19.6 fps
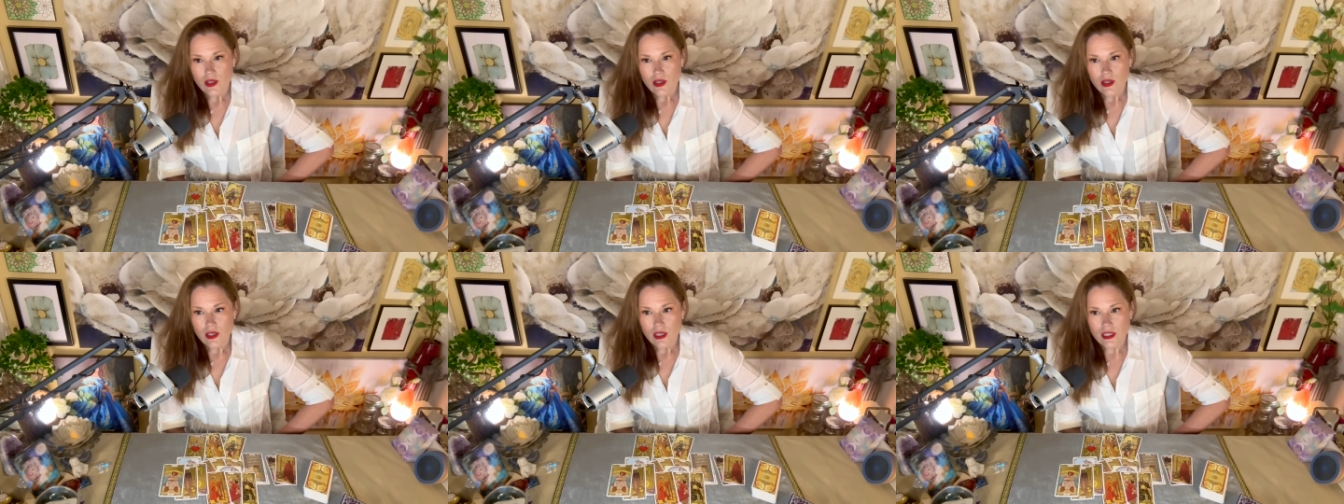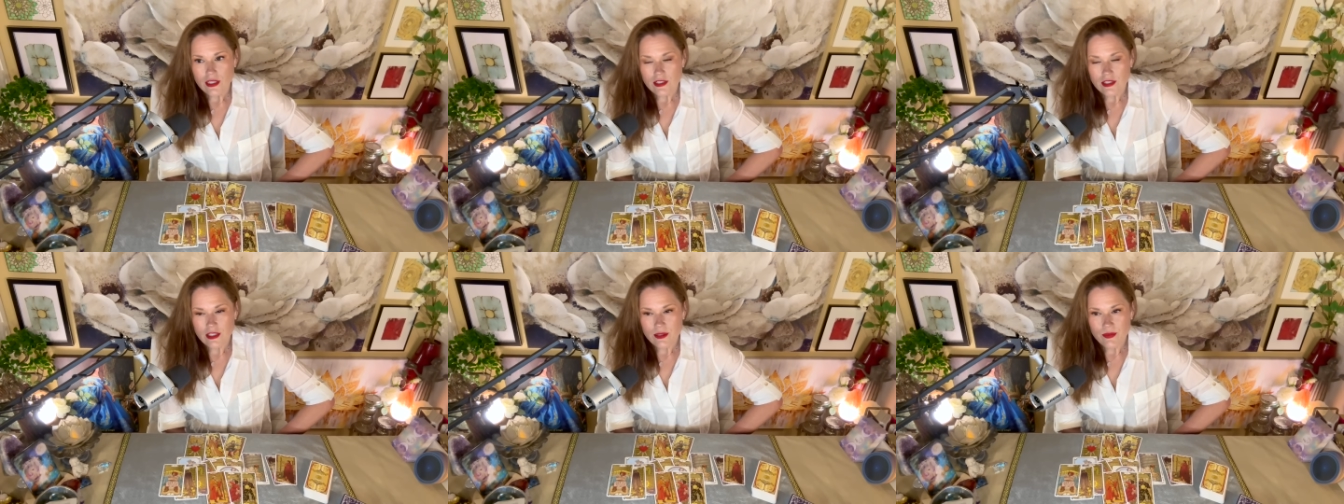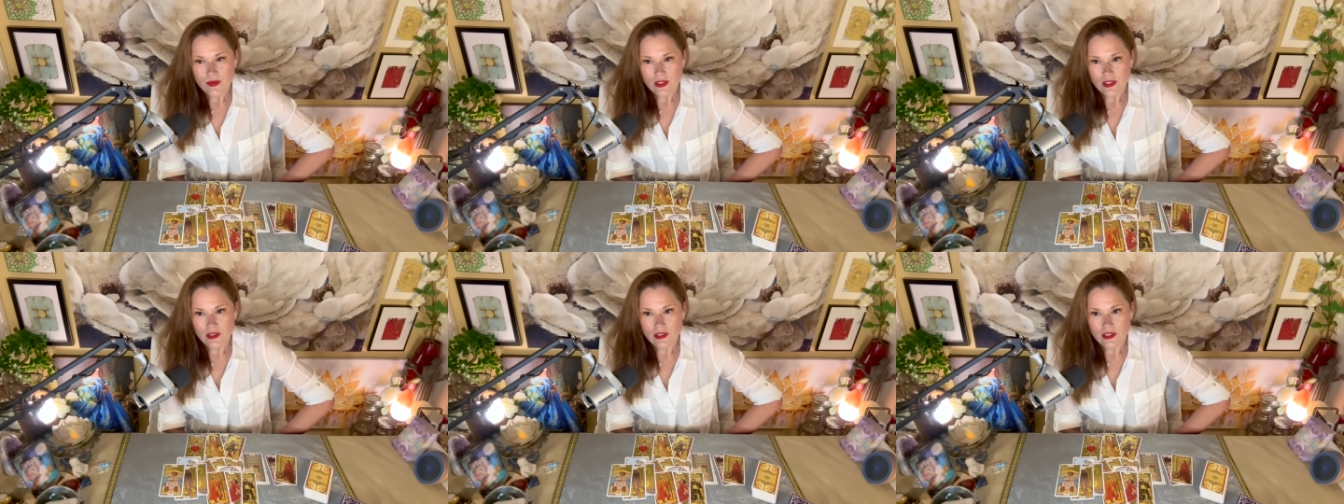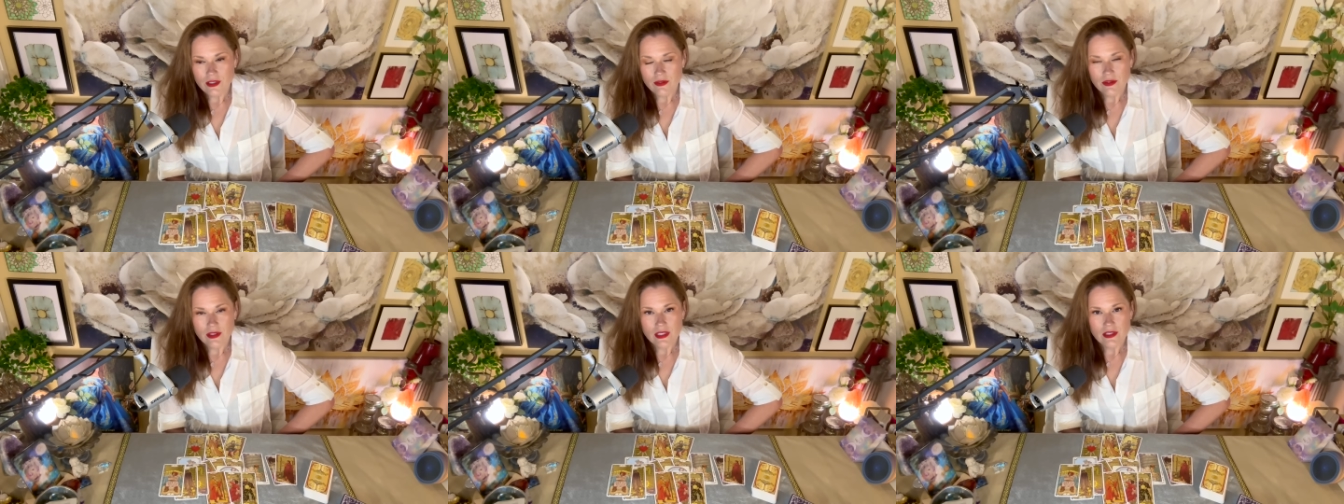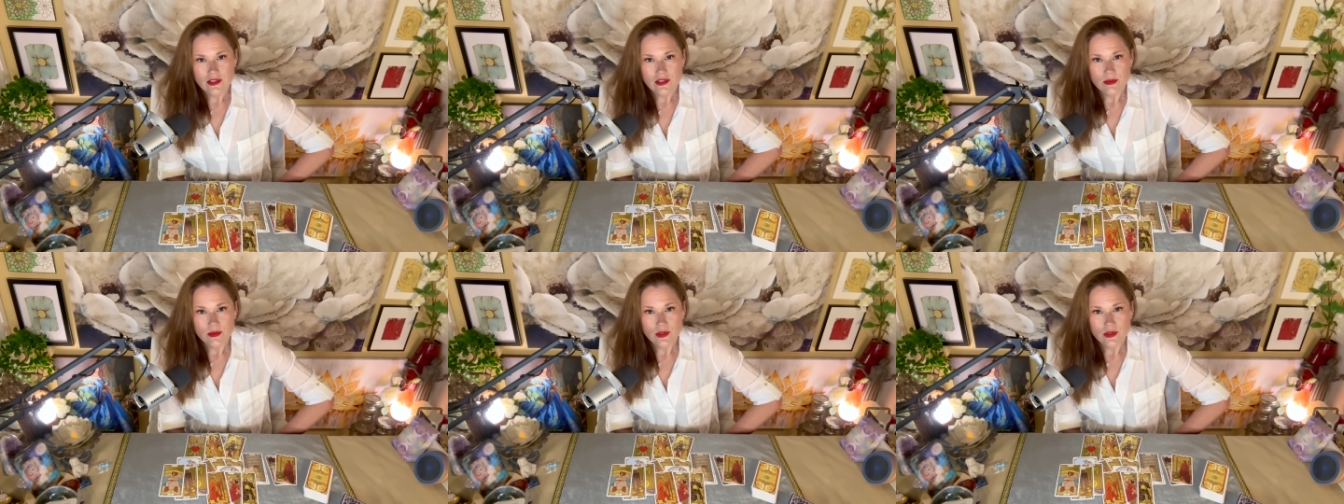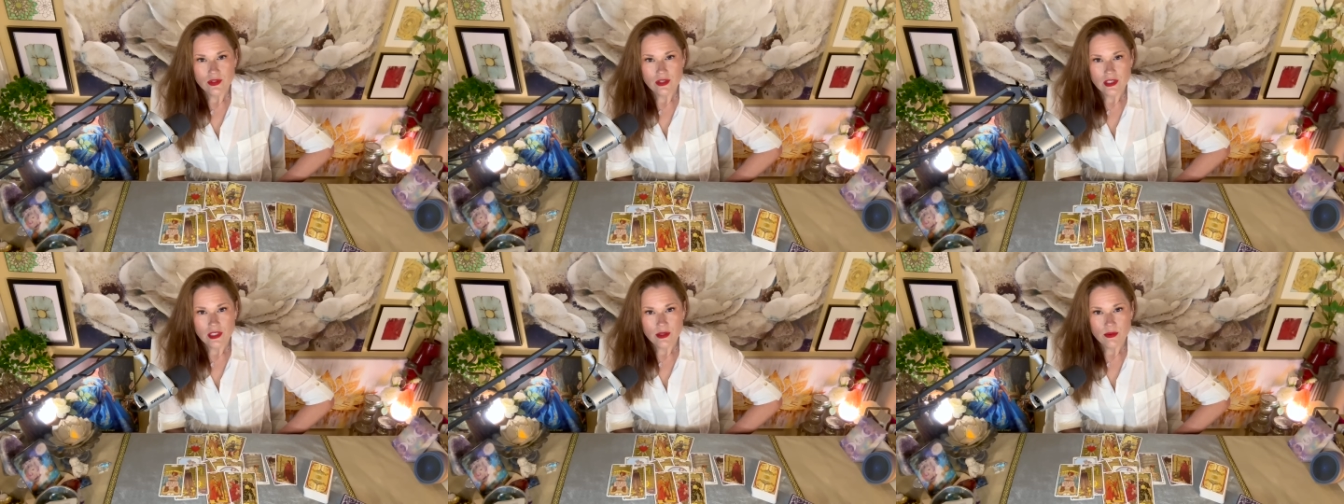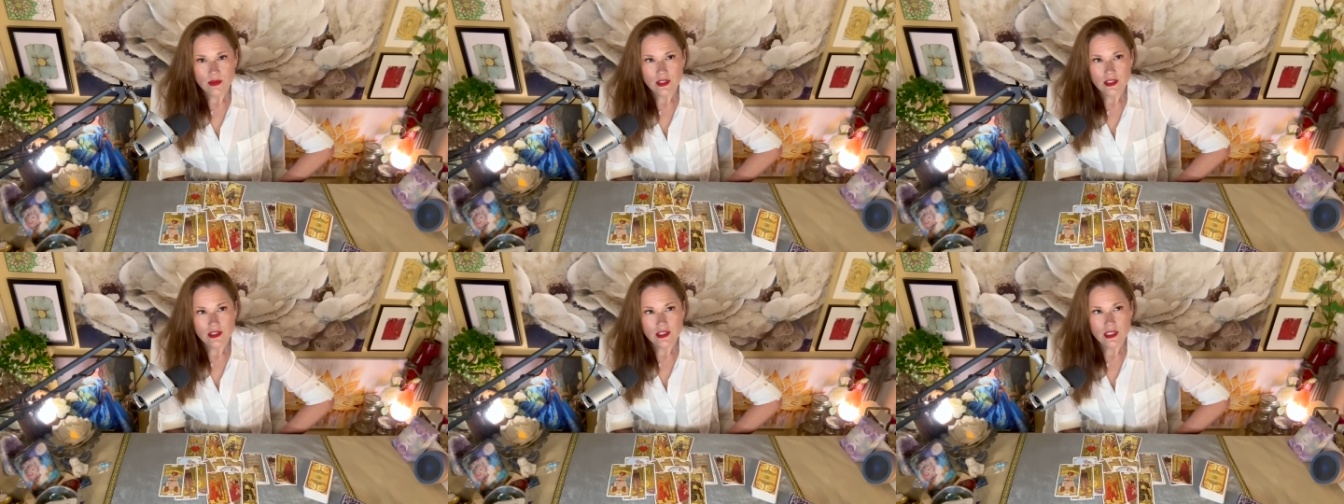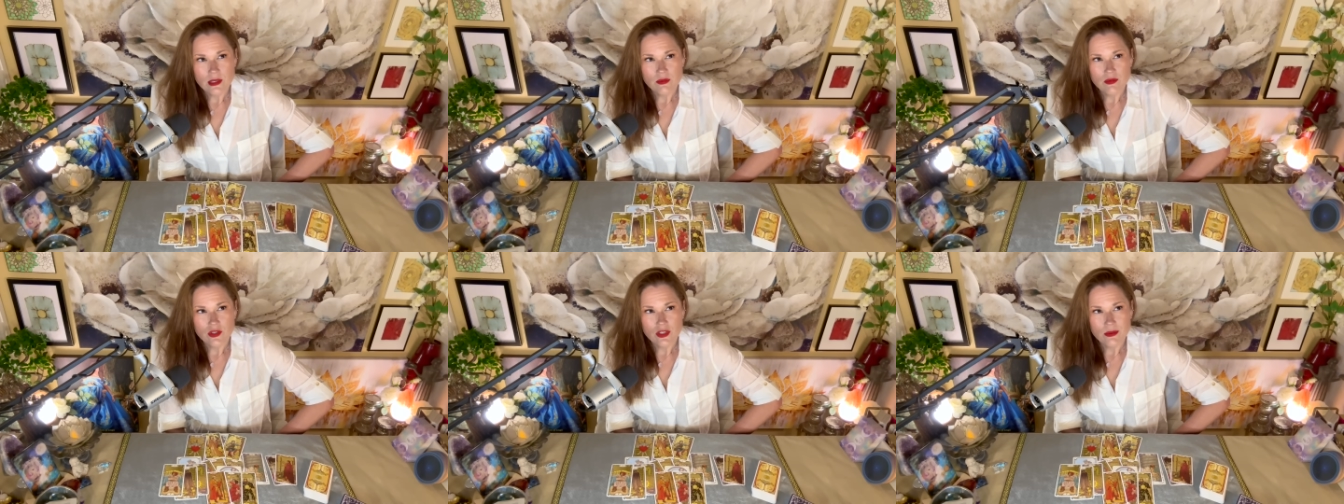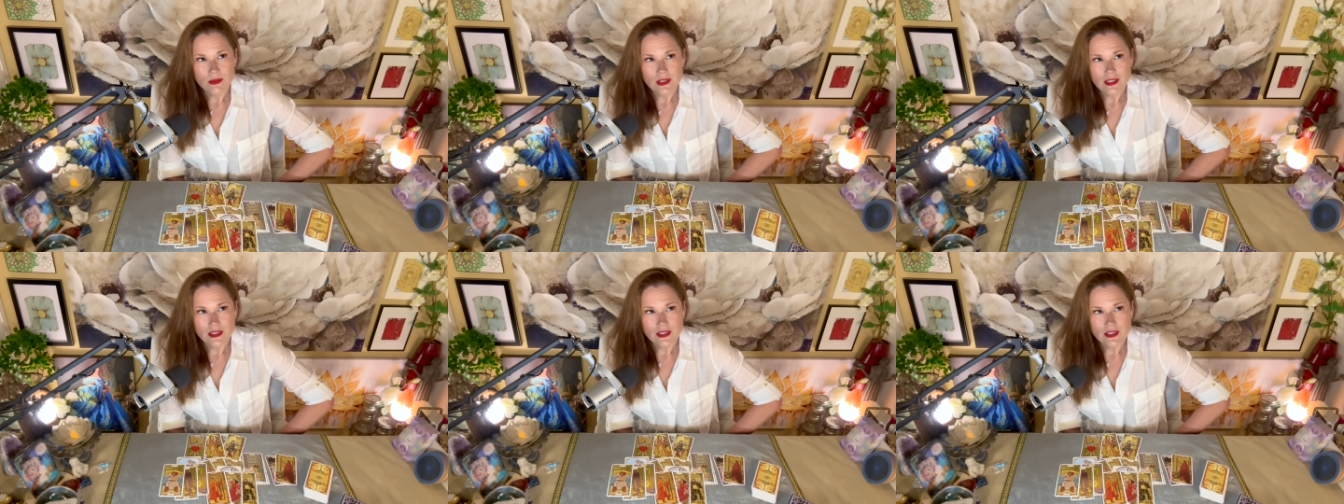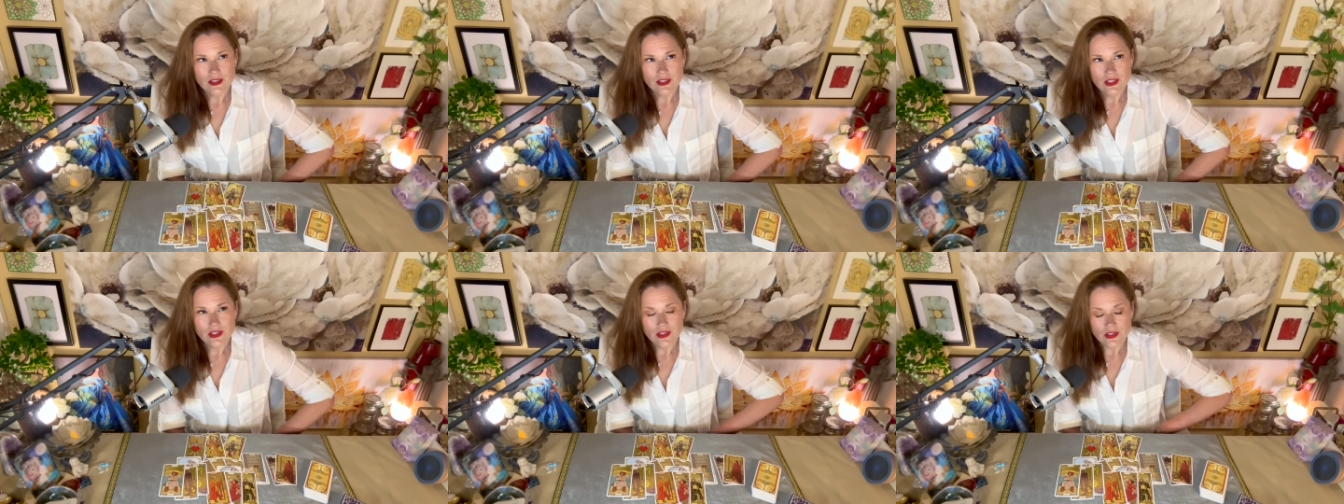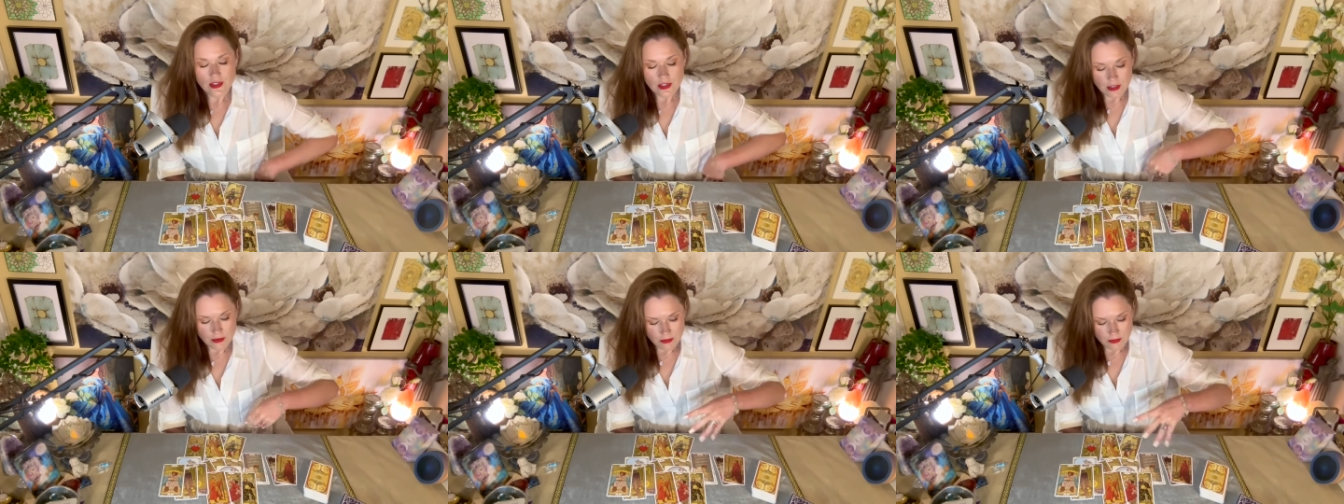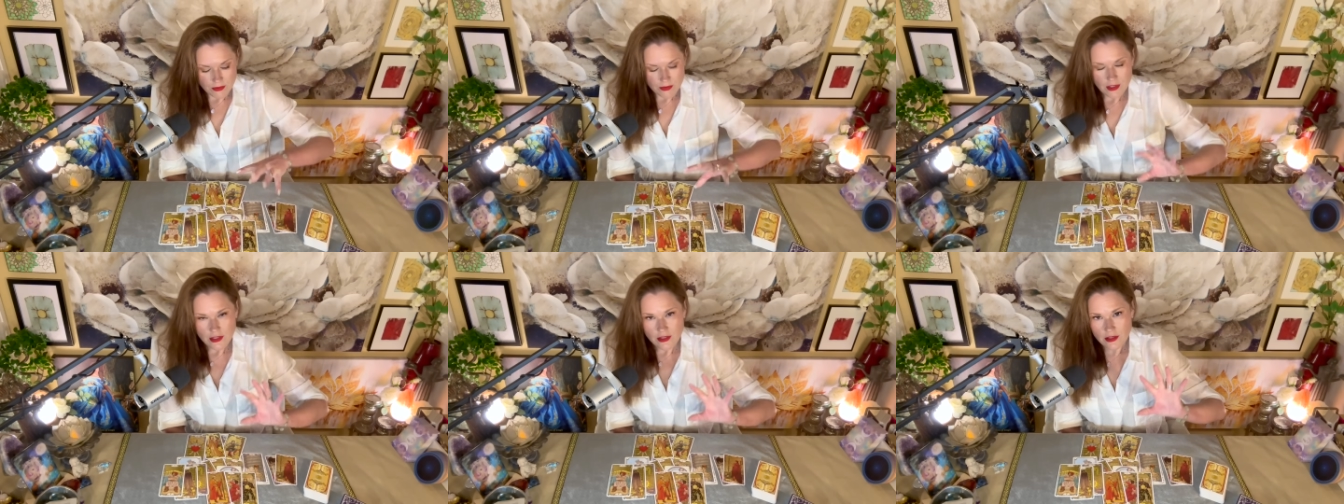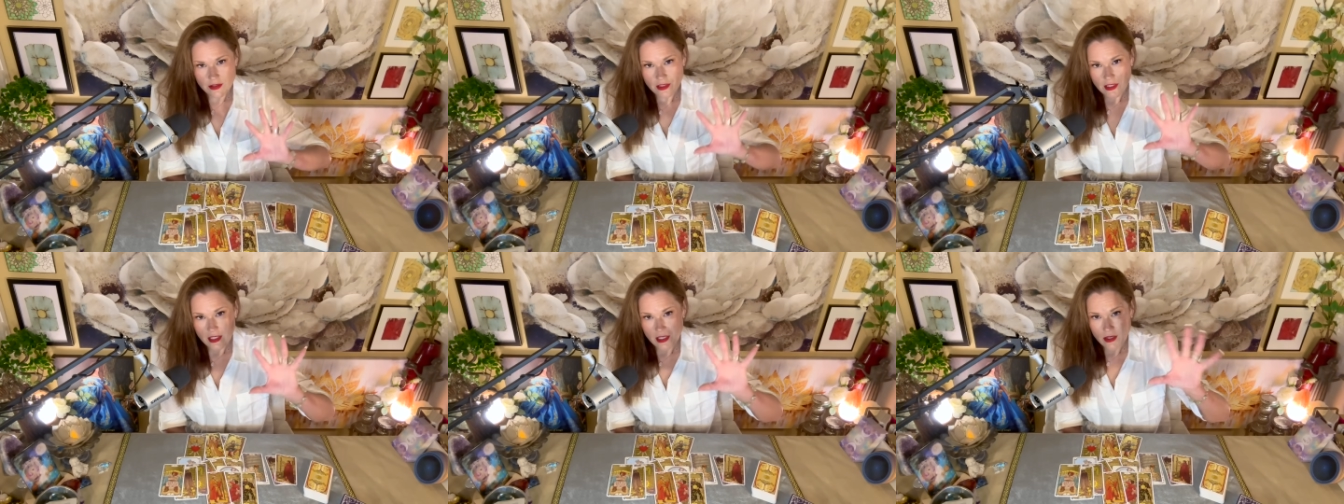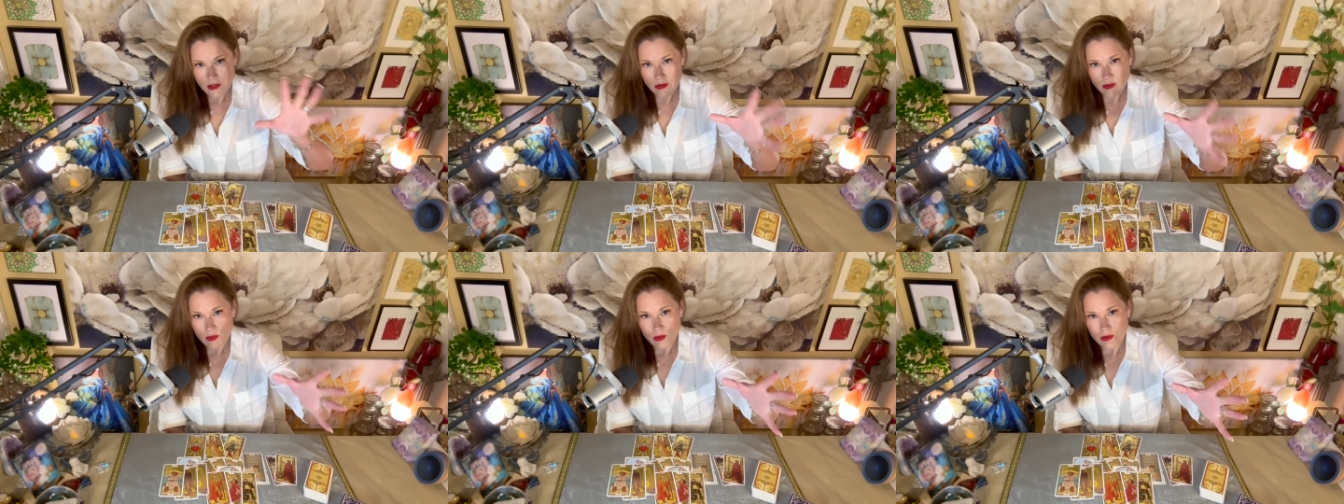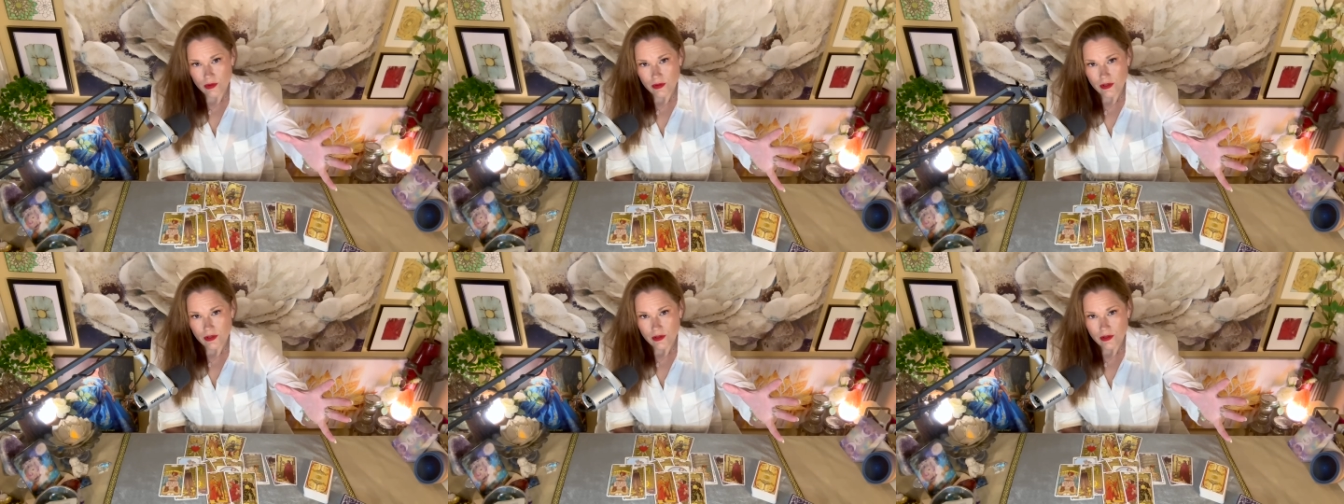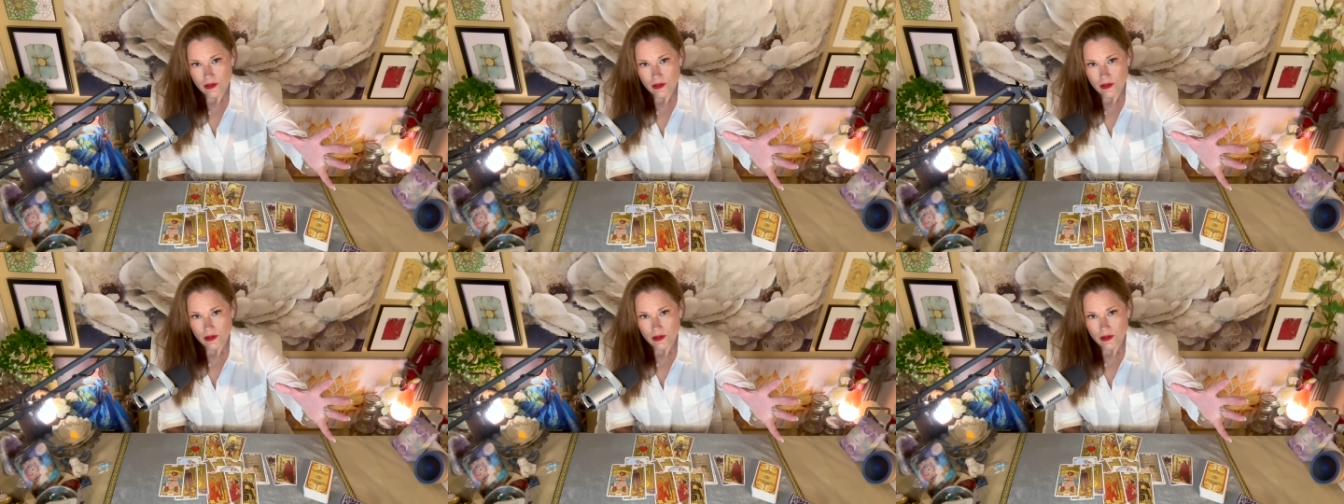It seems like the devil has the most say when it's time for you to make decisions that reflect on the outer world.